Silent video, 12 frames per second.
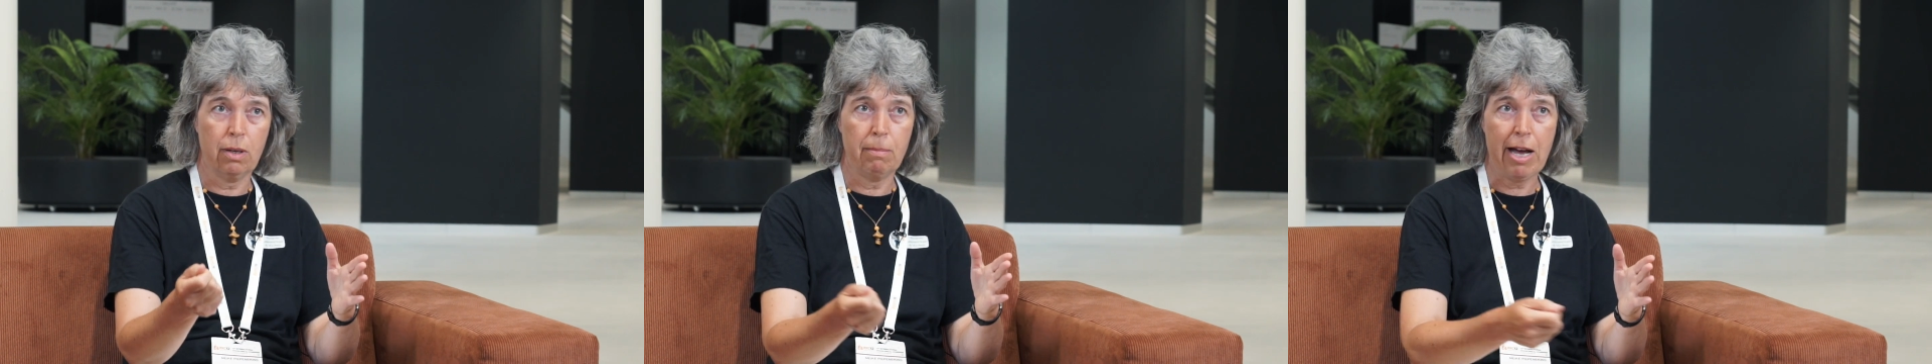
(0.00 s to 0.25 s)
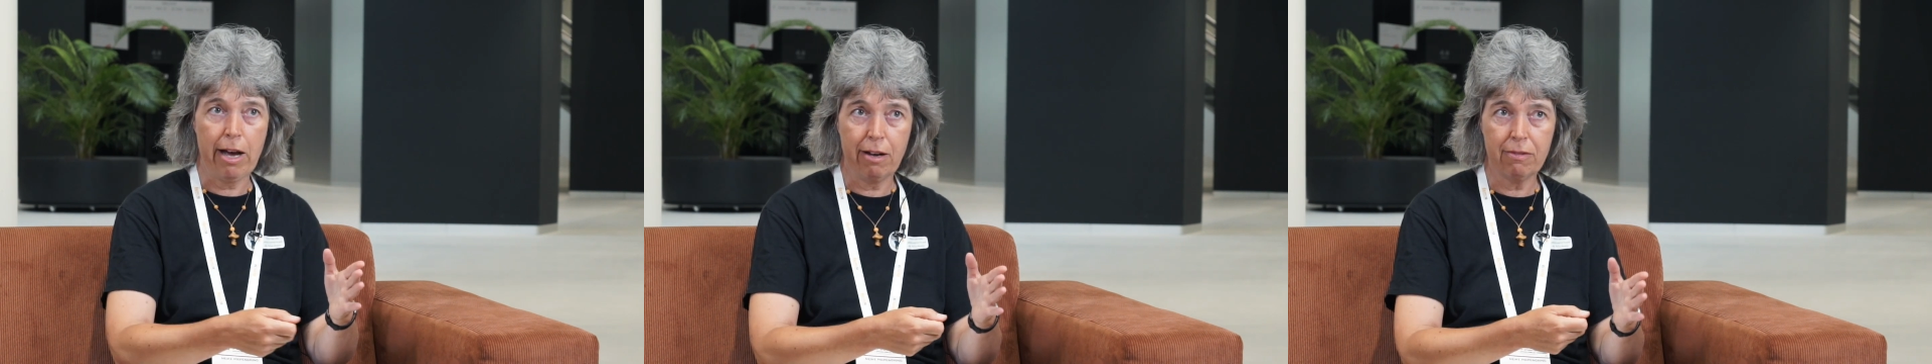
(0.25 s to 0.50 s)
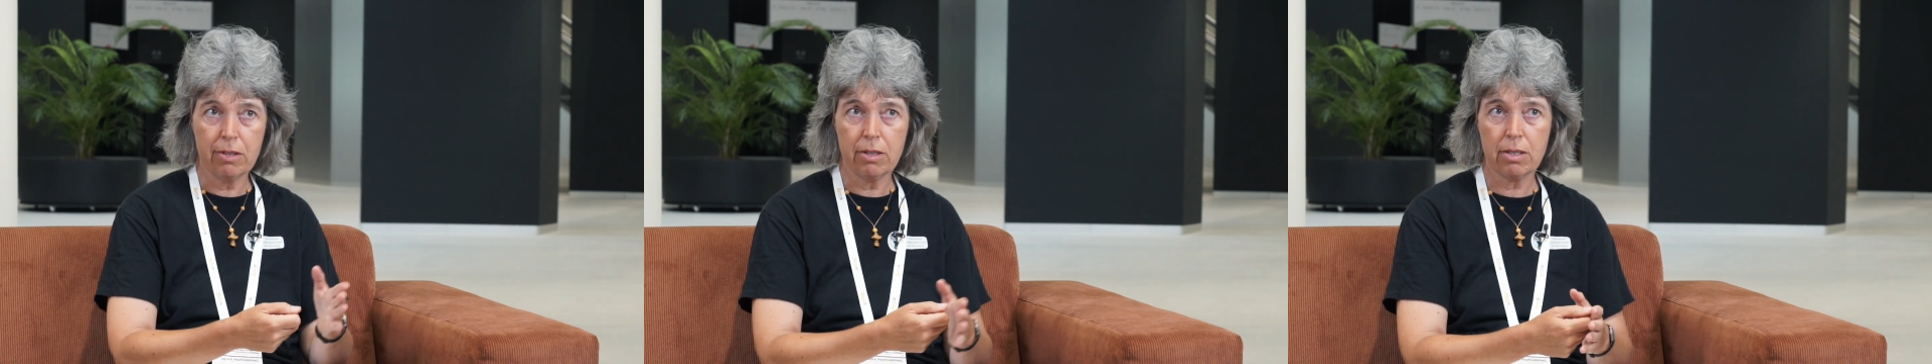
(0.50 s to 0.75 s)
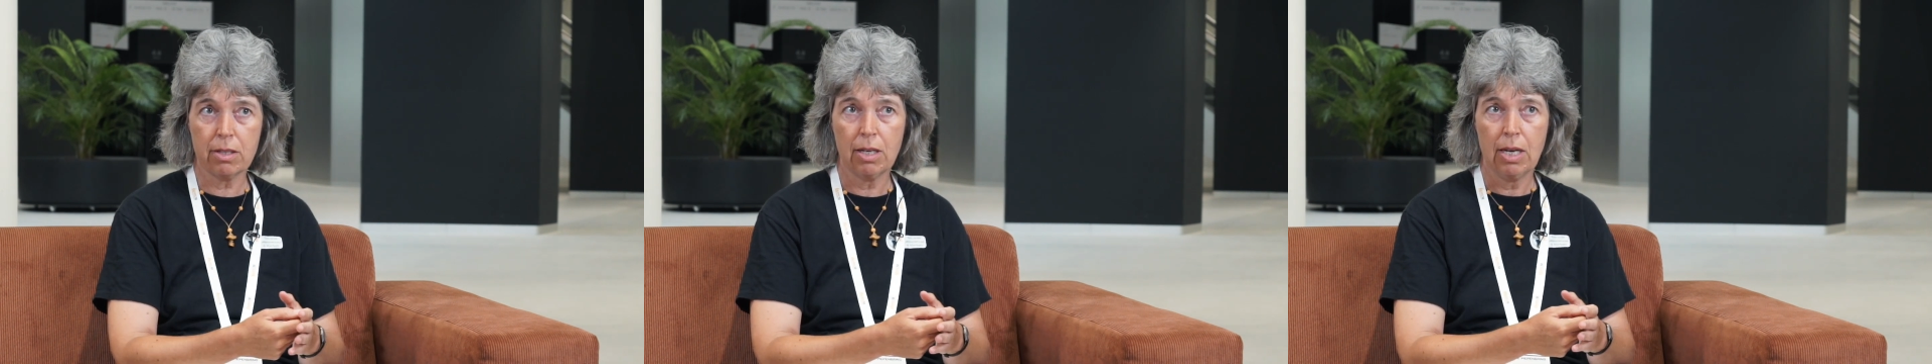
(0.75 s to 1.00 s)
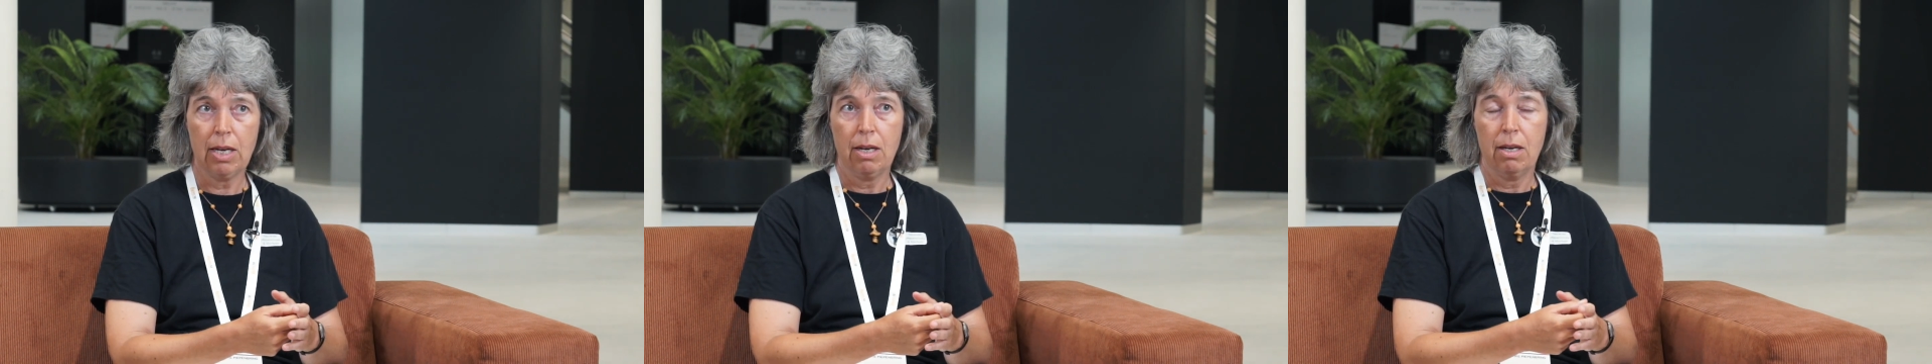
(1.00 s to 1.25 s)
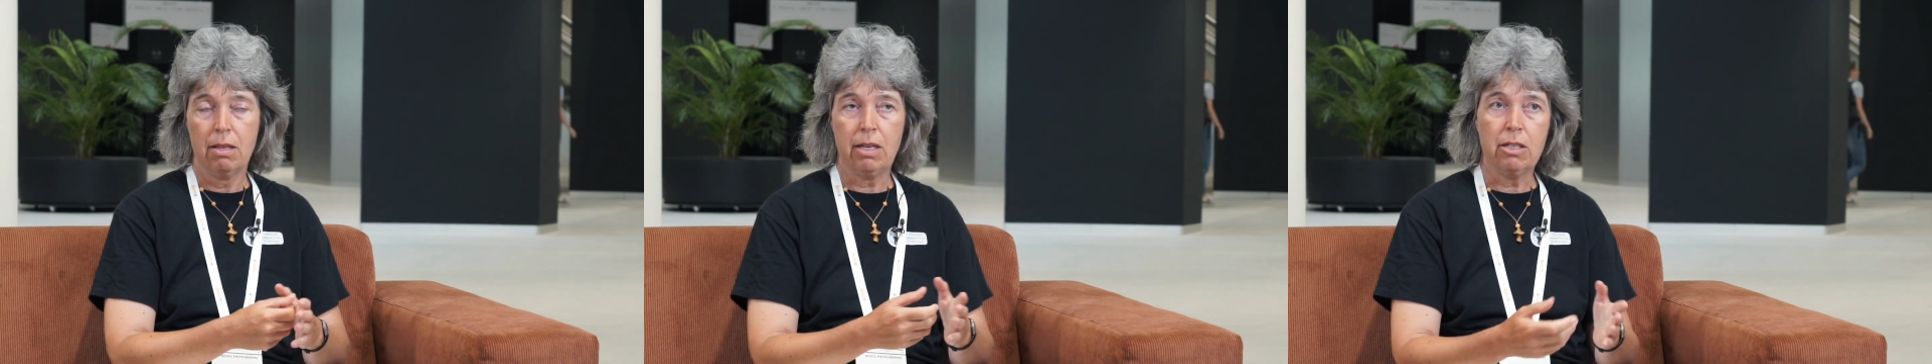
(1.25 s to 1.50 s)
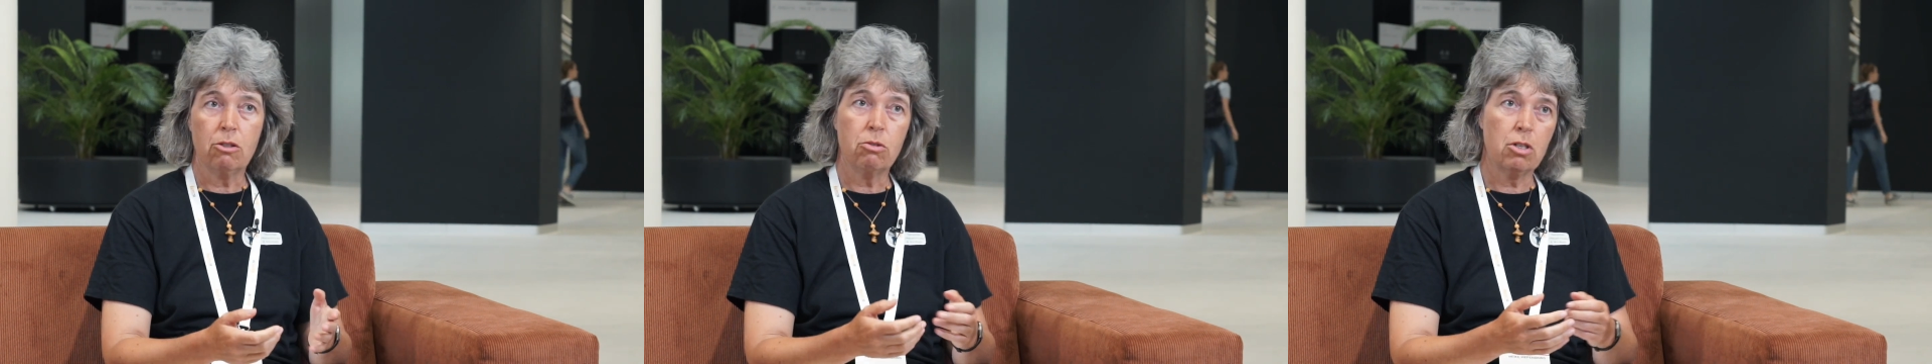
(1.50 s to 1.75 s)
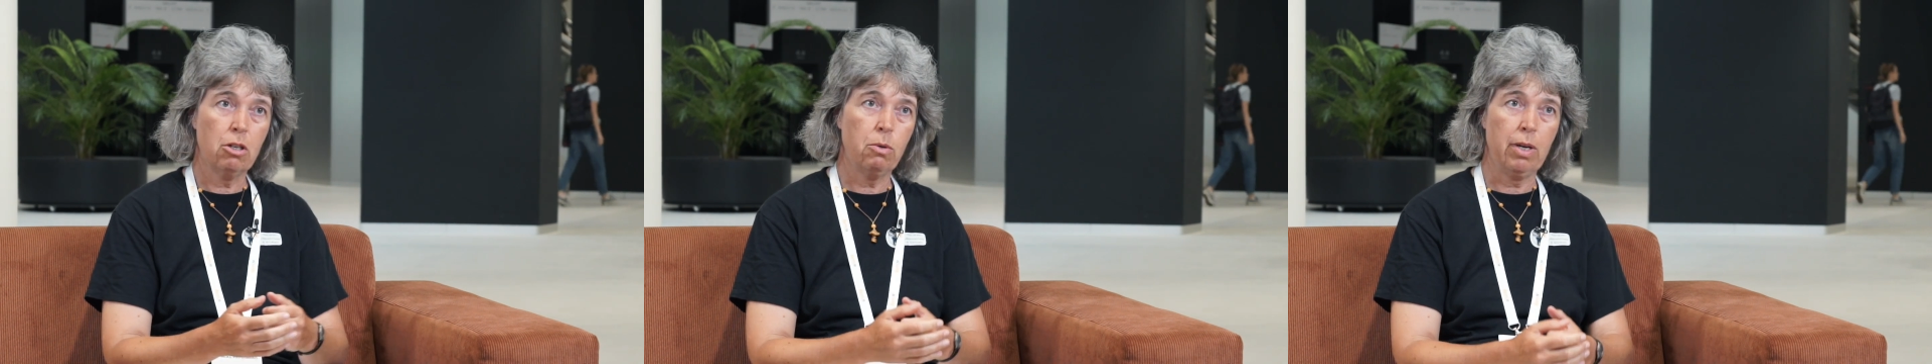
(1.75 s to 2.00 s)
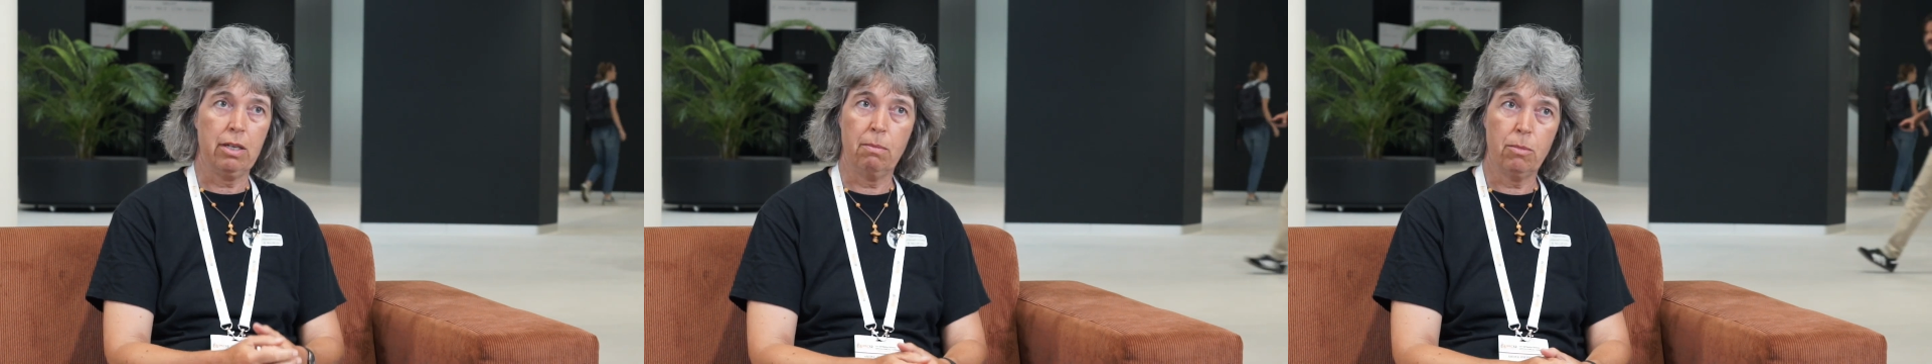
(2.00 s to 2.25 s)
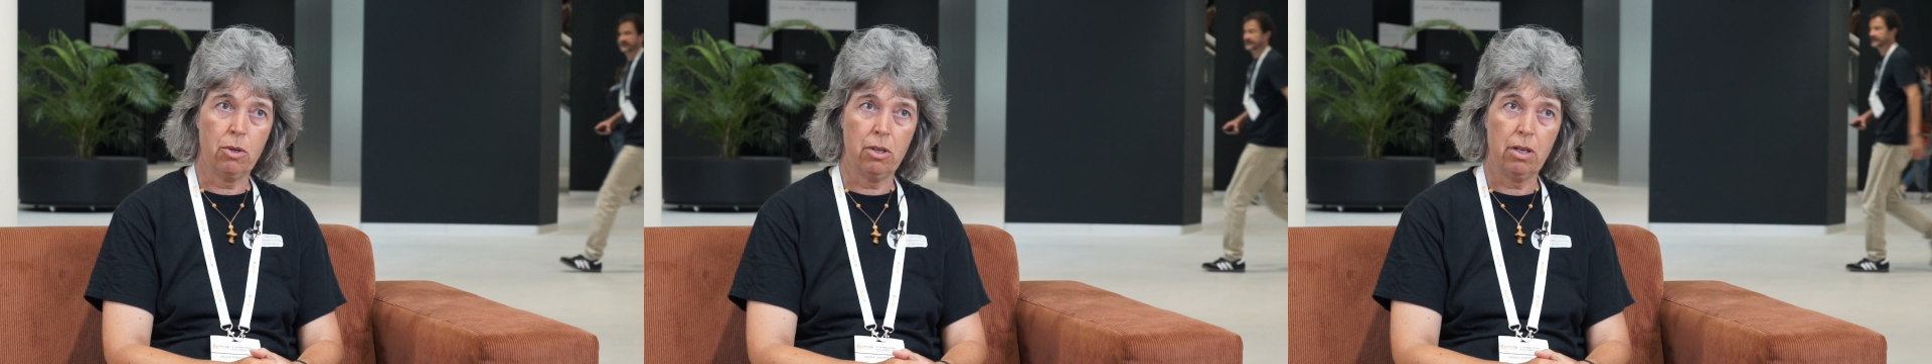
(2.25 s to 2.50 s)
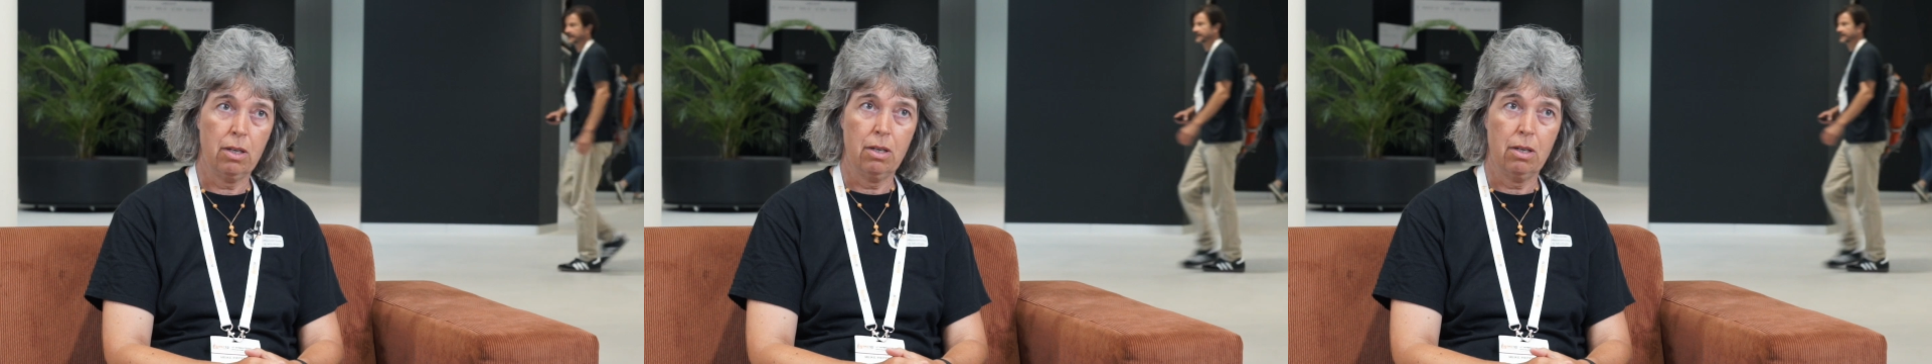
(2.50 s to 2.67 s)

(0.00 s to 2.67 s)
harvest. They don't know anymore.